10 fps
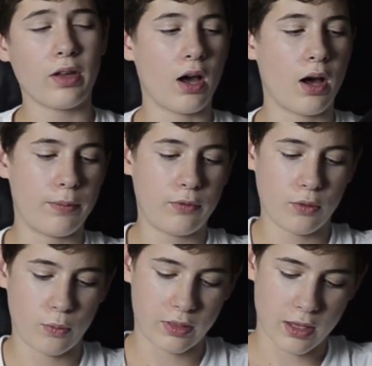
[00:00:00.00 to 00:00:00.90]
upped
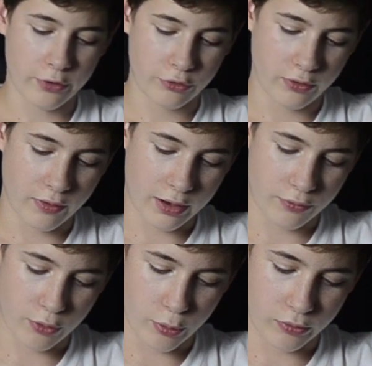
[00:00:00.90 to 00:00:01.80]
with the LG line of
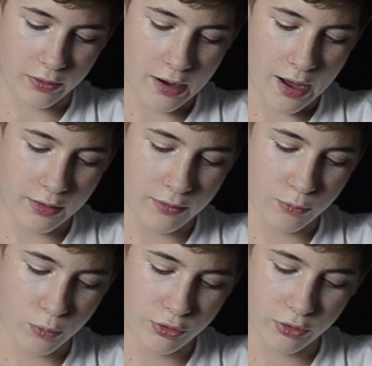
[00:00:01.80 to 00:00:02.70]
phones. Now, I
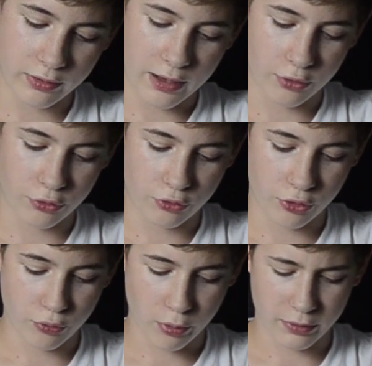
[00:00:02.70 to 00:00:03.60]
would just say LG
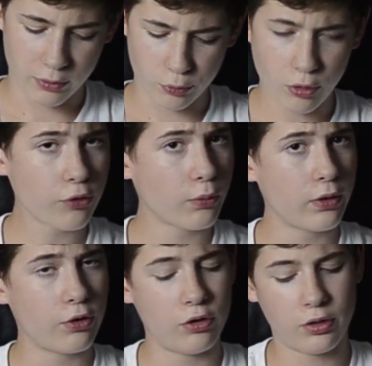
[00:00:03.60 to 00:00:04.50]
G4, but this was also in
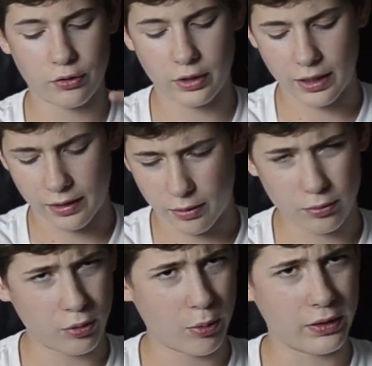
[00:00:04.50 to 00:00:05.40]
the G3, and I
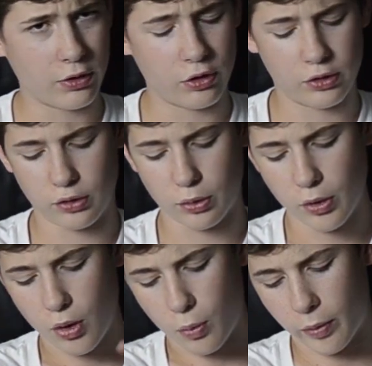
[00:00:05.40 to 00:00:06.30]
don't know about the
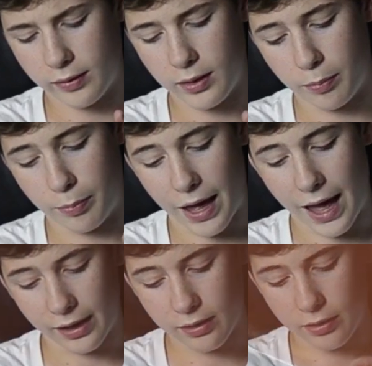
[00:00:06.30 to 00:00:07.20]
G2, was the back